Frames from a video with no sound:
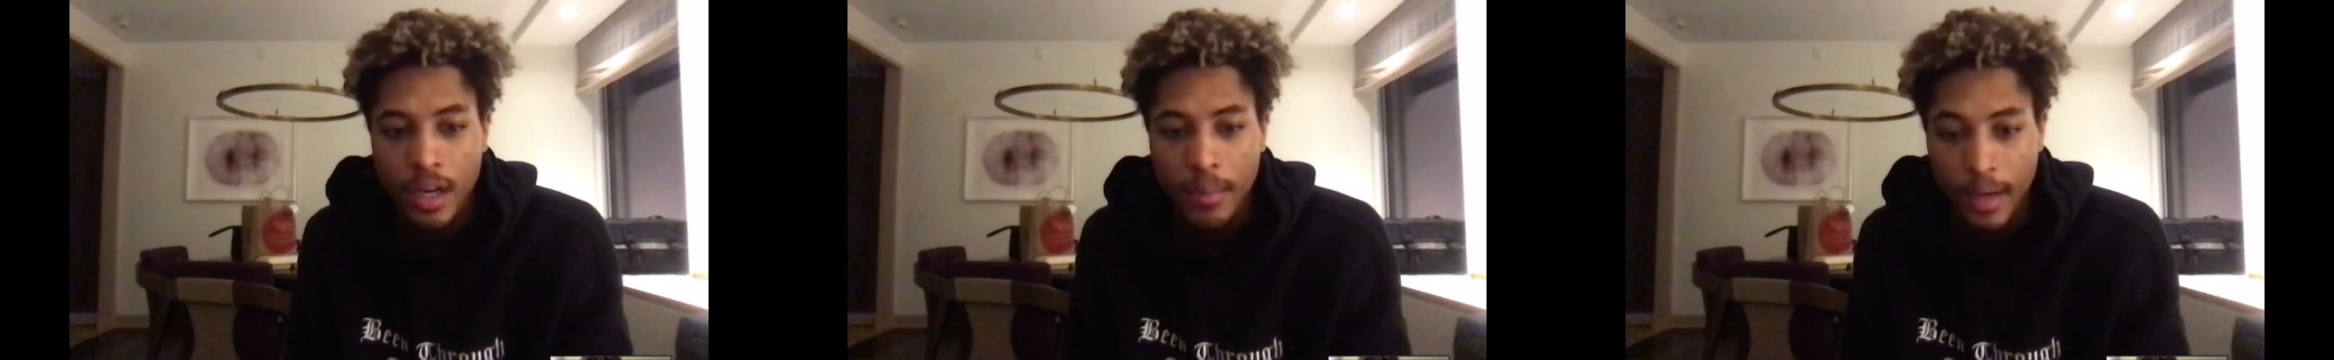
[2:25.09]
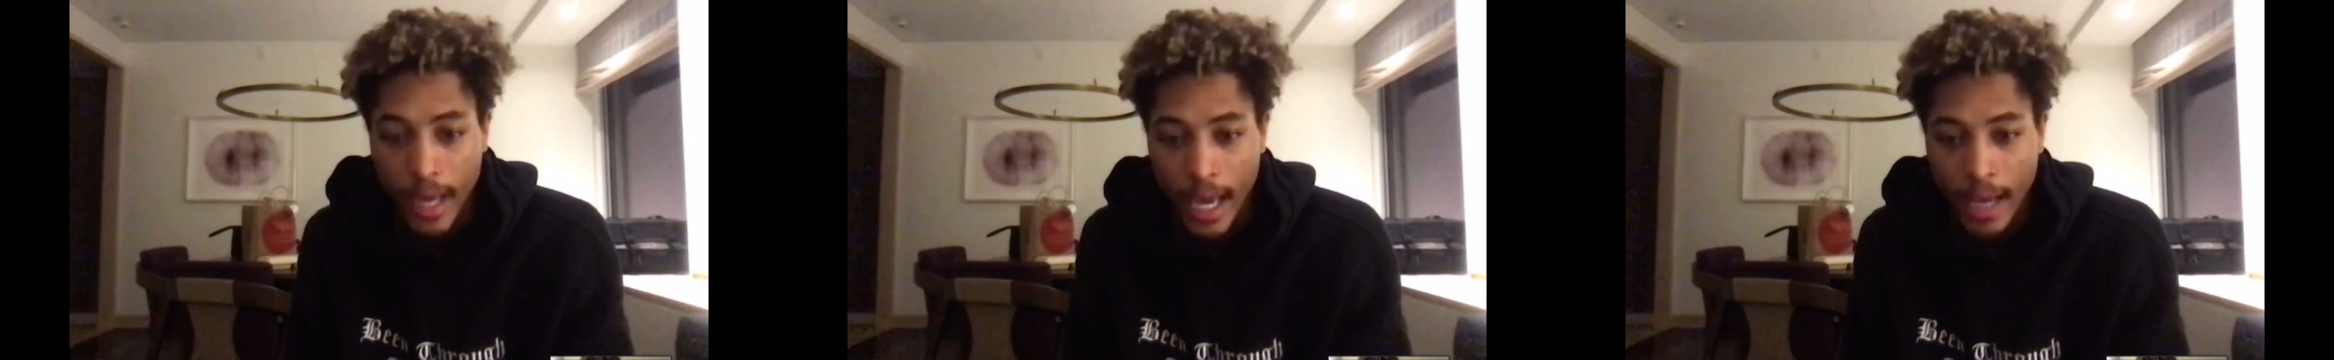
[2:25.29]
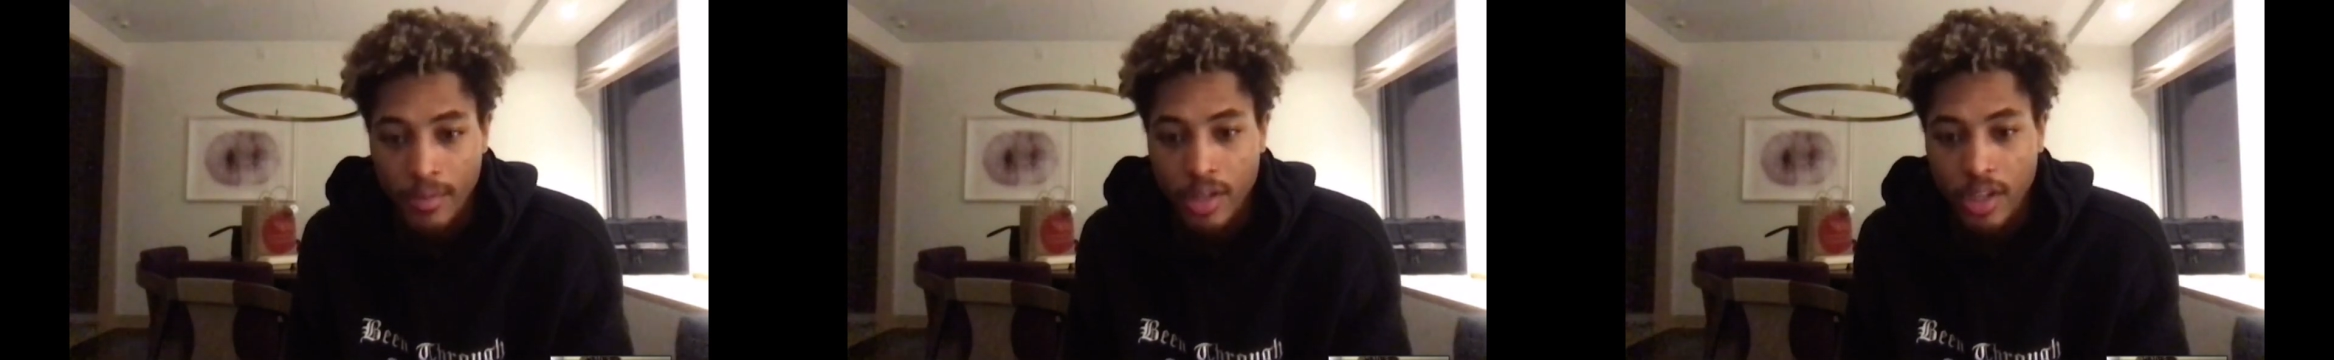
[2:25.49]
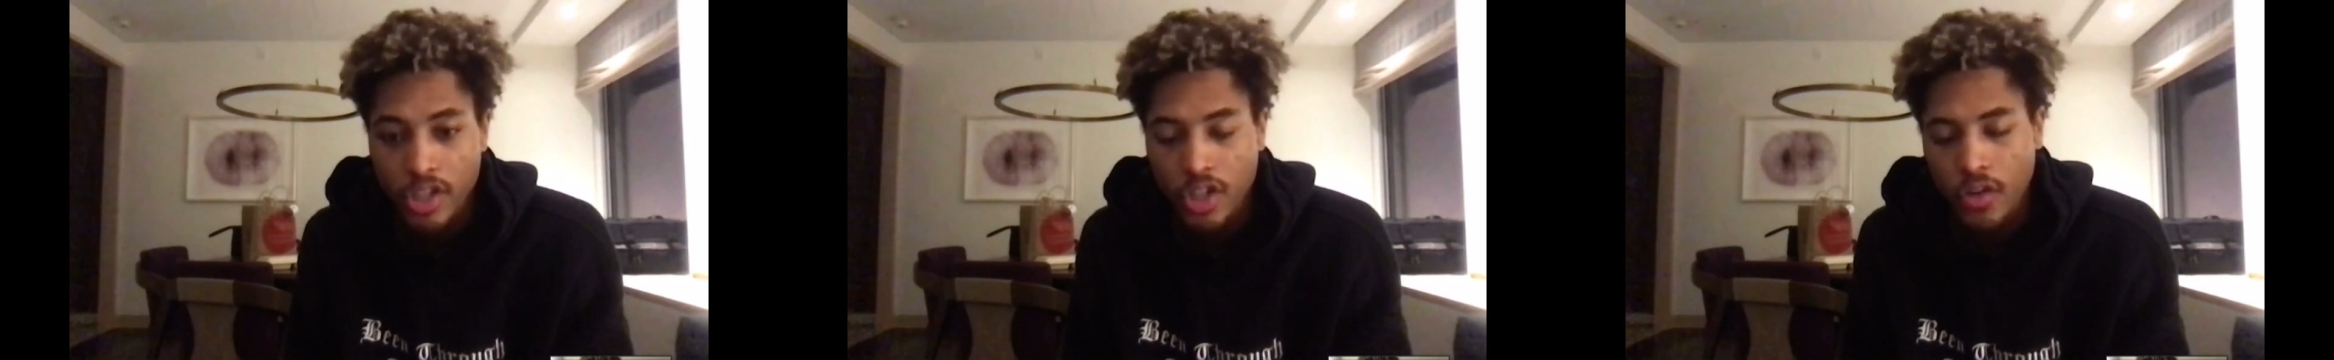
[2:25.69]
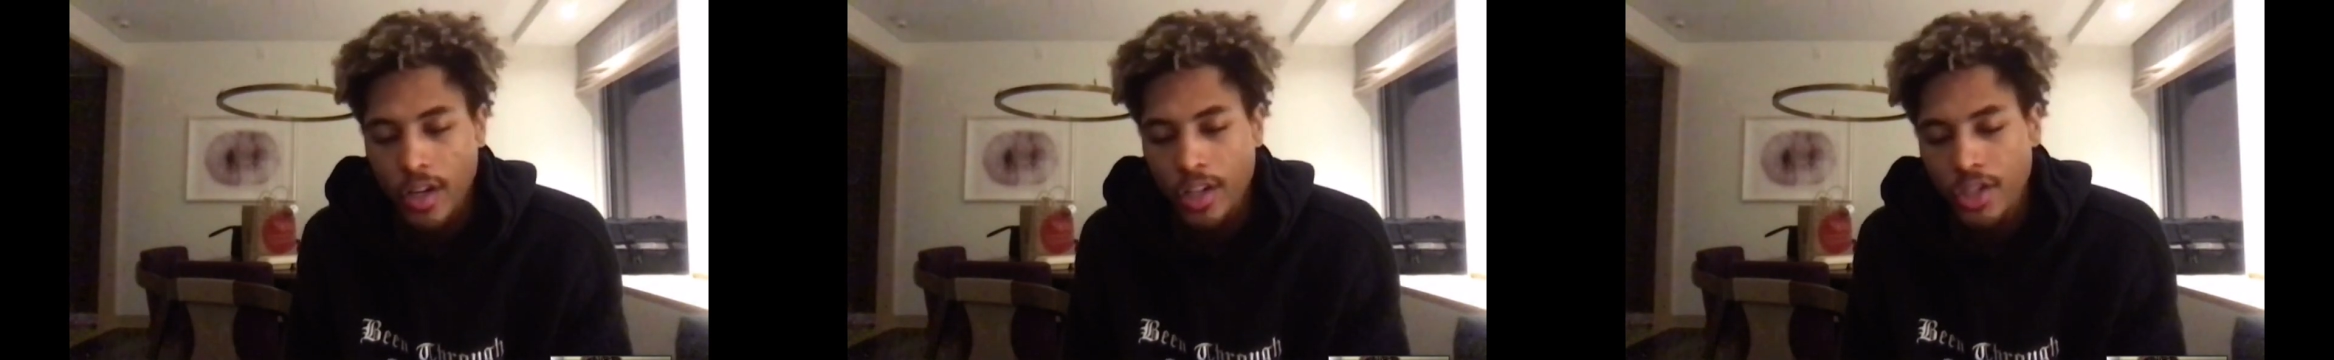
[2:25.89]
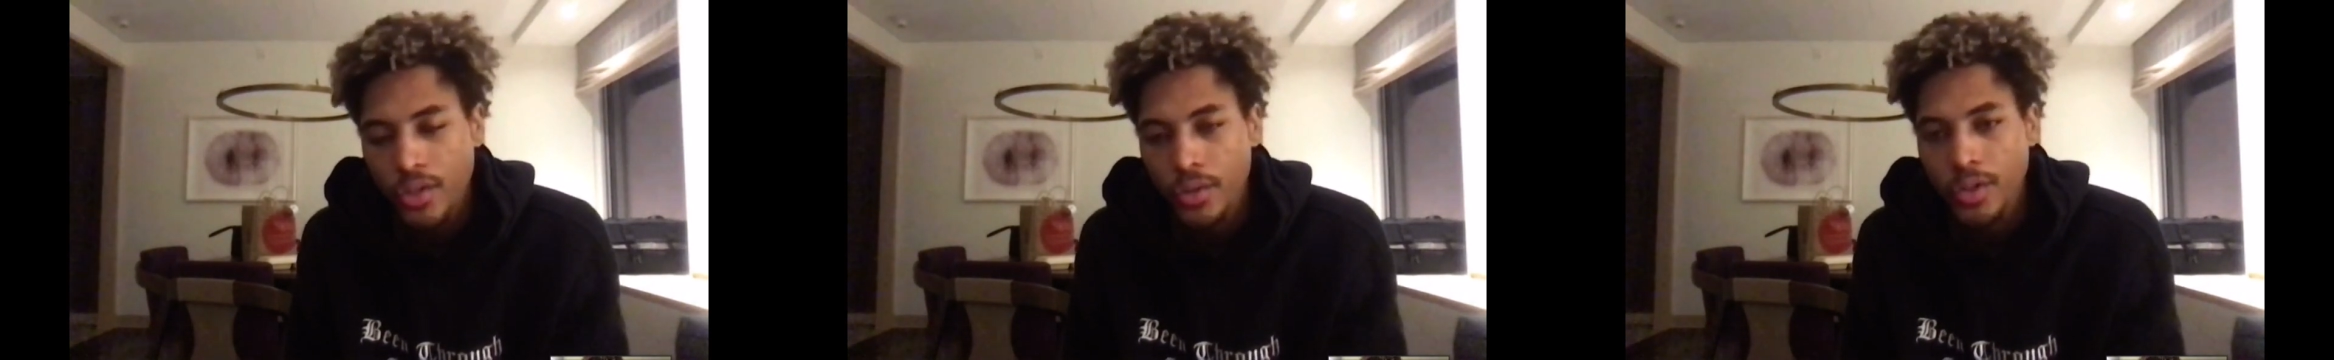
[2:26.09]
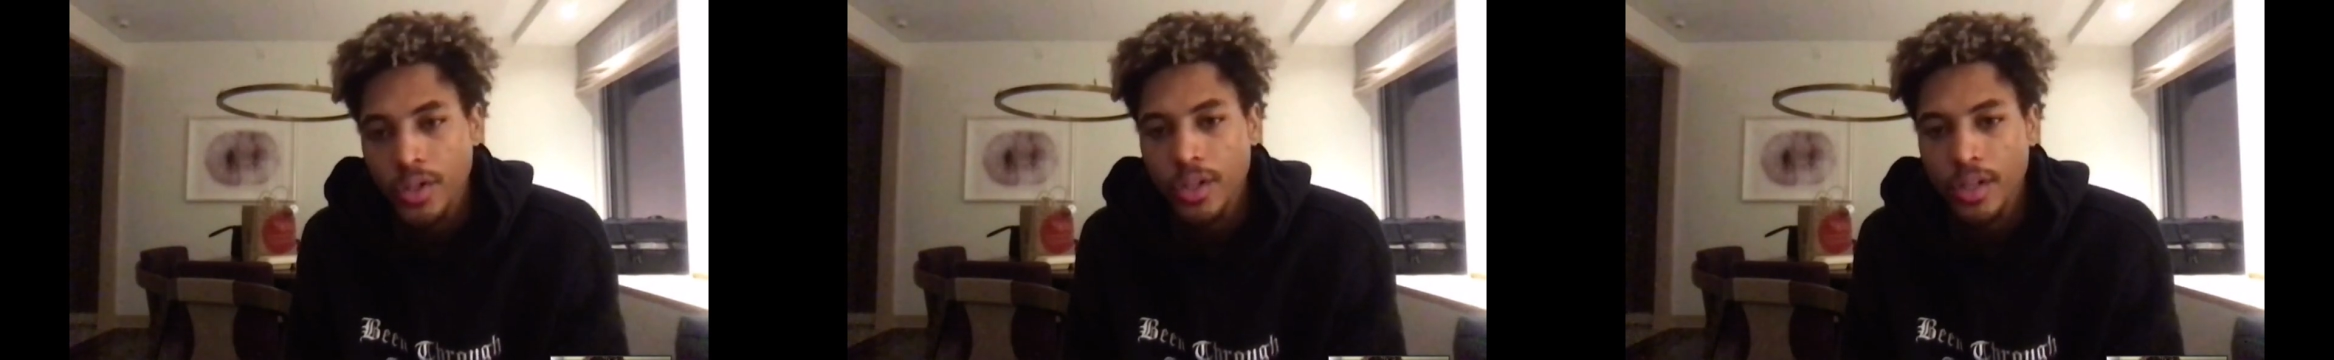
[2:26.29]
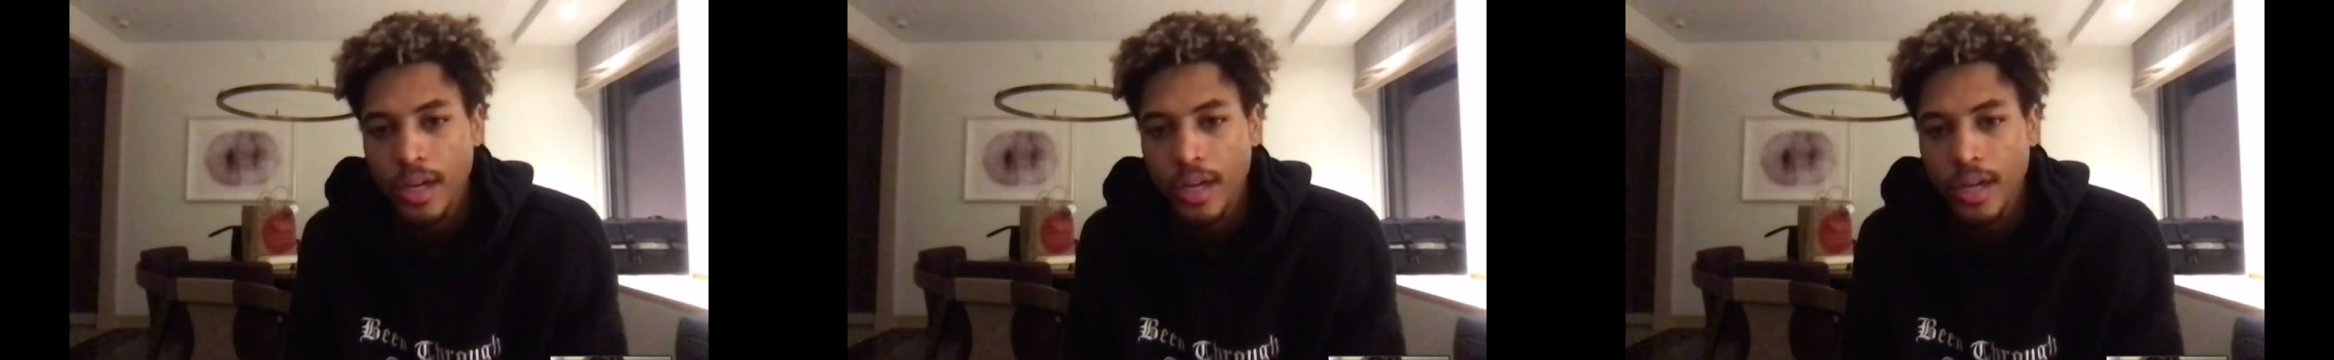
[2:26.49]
became such a great shooter